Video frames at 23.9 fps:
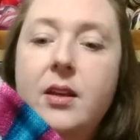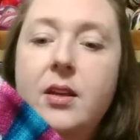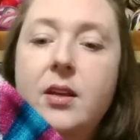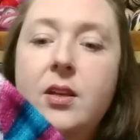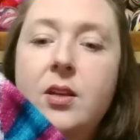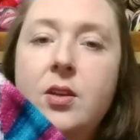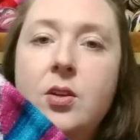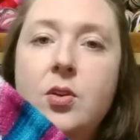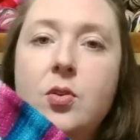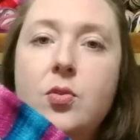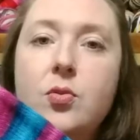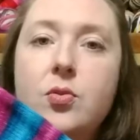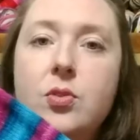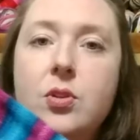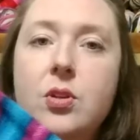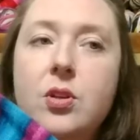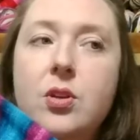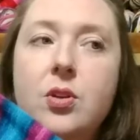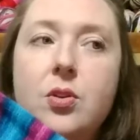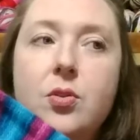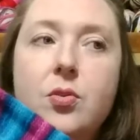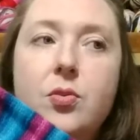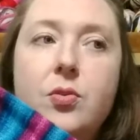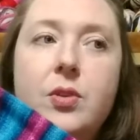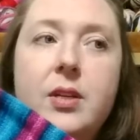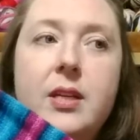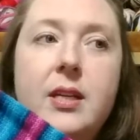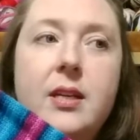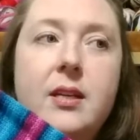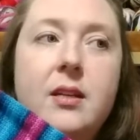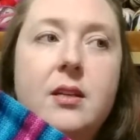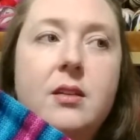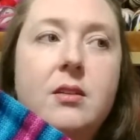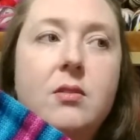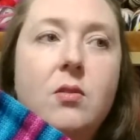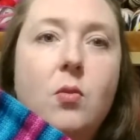you
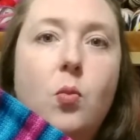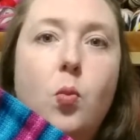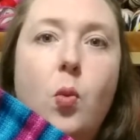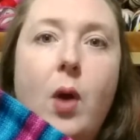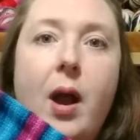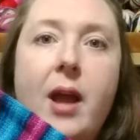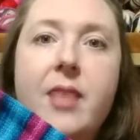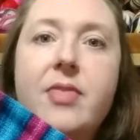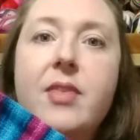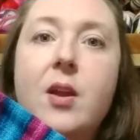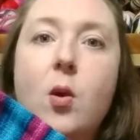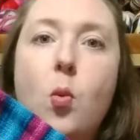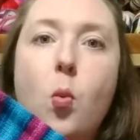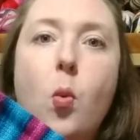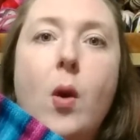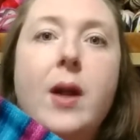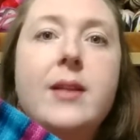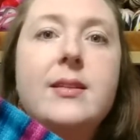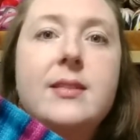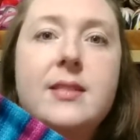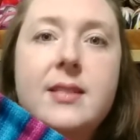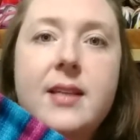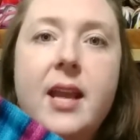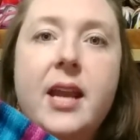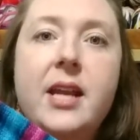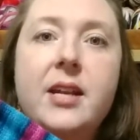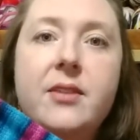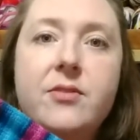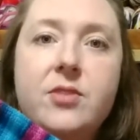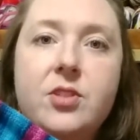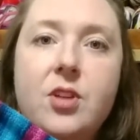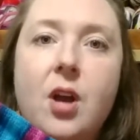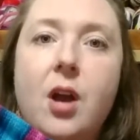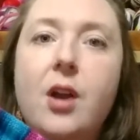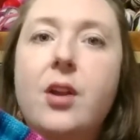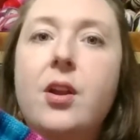need, I think one skein of
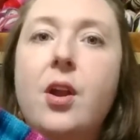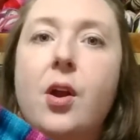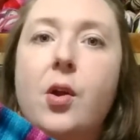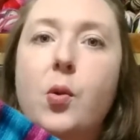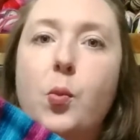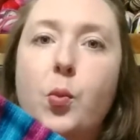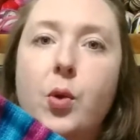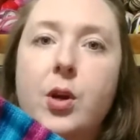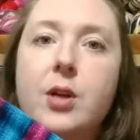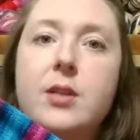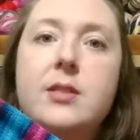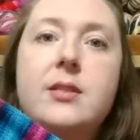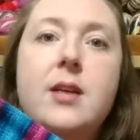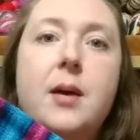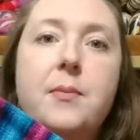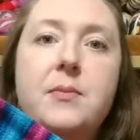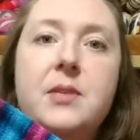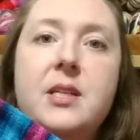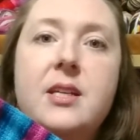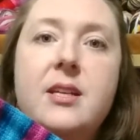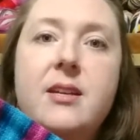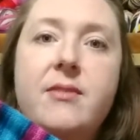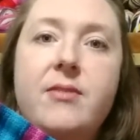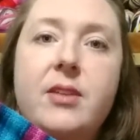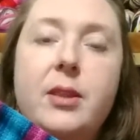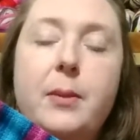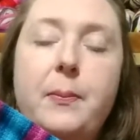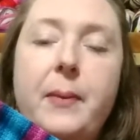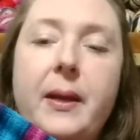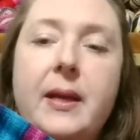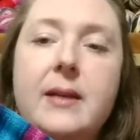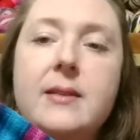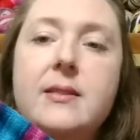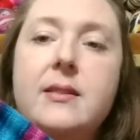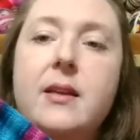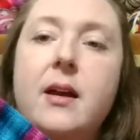sock yarn works up to even the
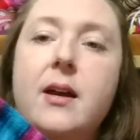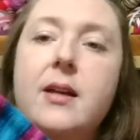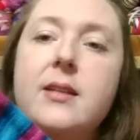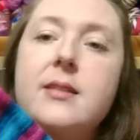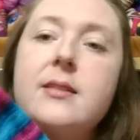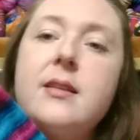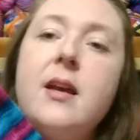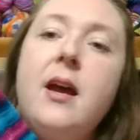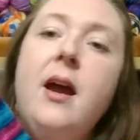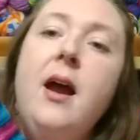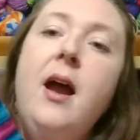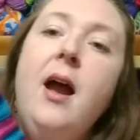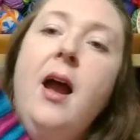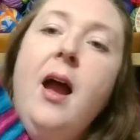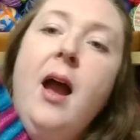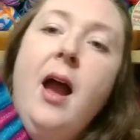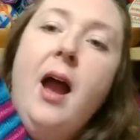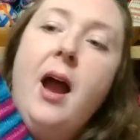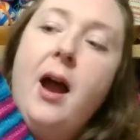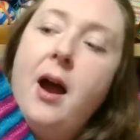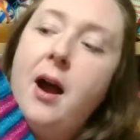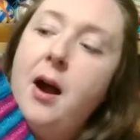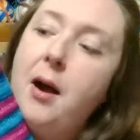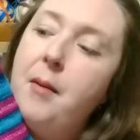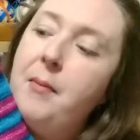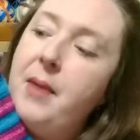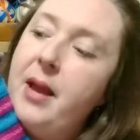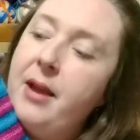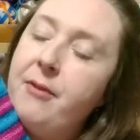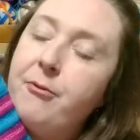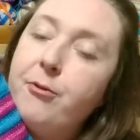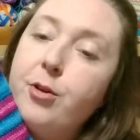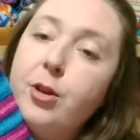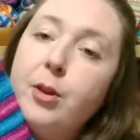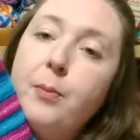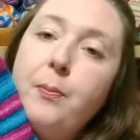biggest size. And
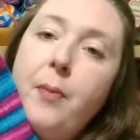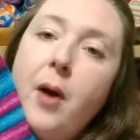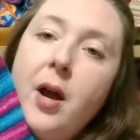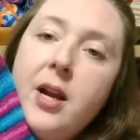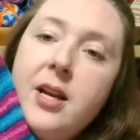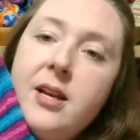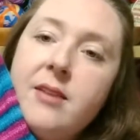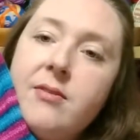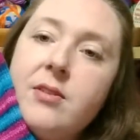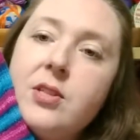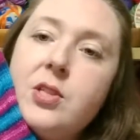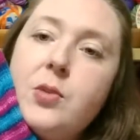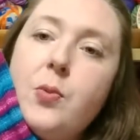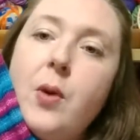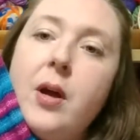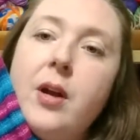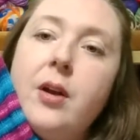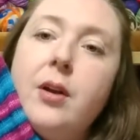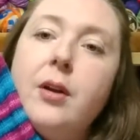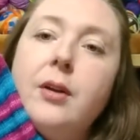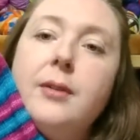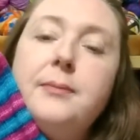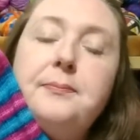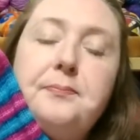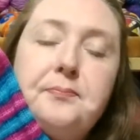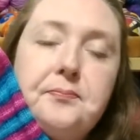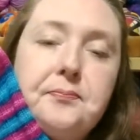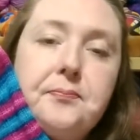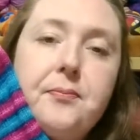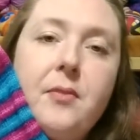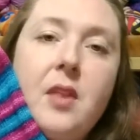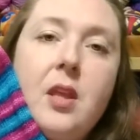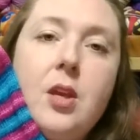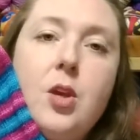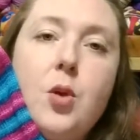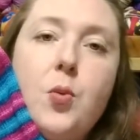for the body of the sweater,
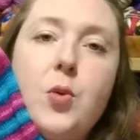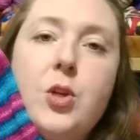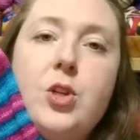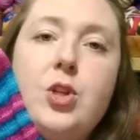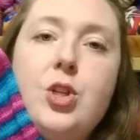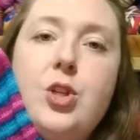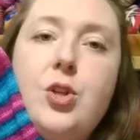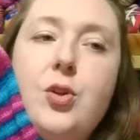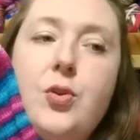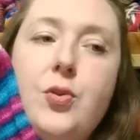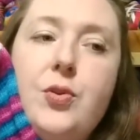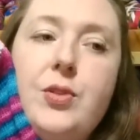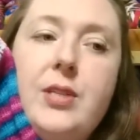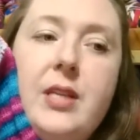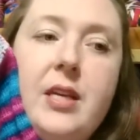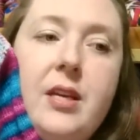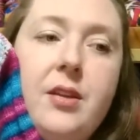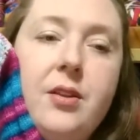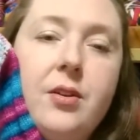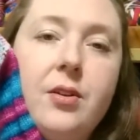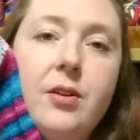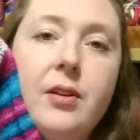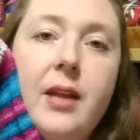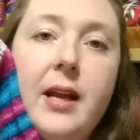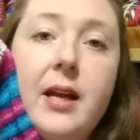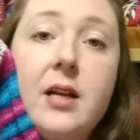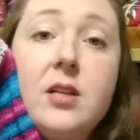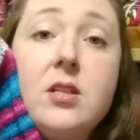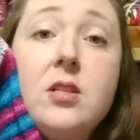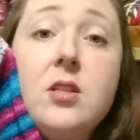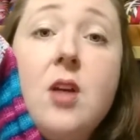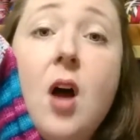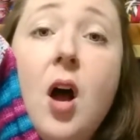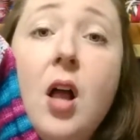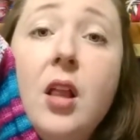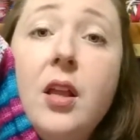you would choose either like a
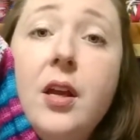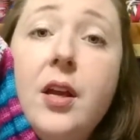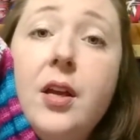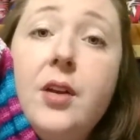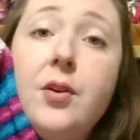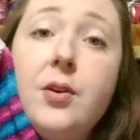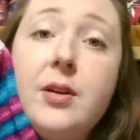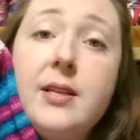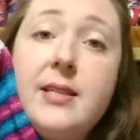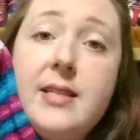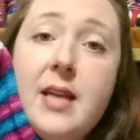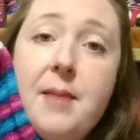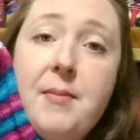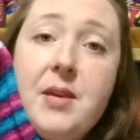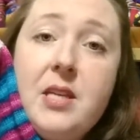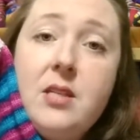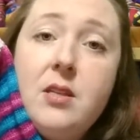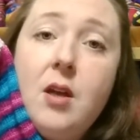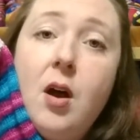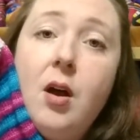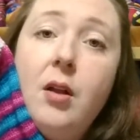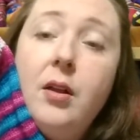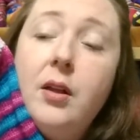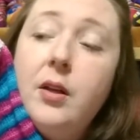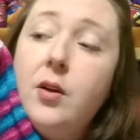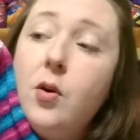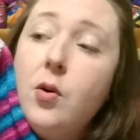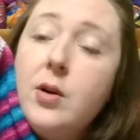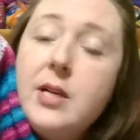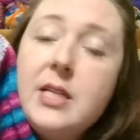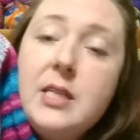solid or a semi-solid or a